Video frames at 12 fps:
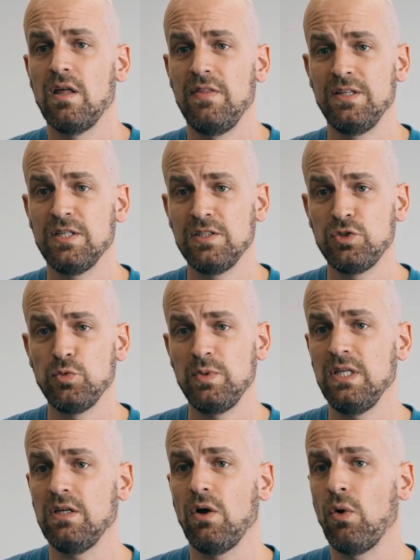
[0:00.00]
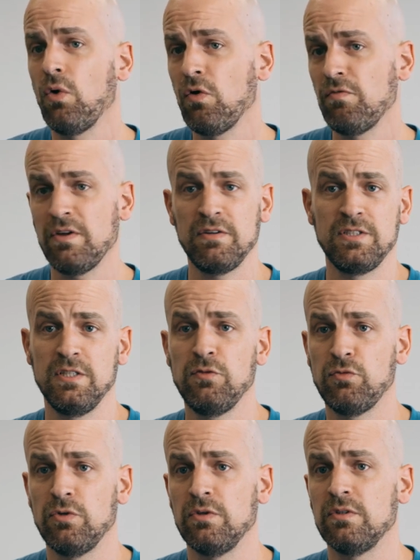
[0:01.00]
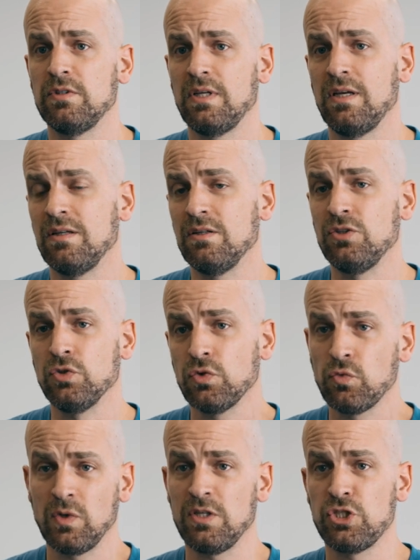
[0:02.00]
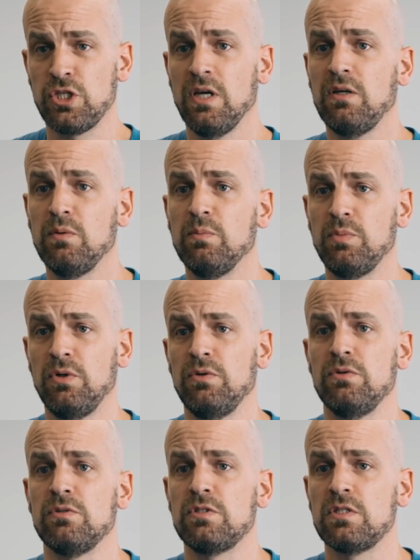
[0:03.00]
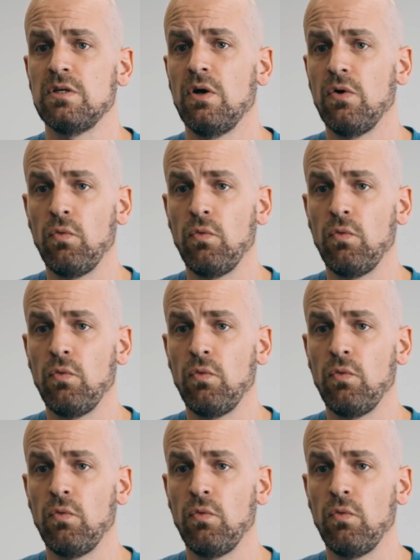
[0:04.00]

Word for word: they tend to be all very different and don't really share components,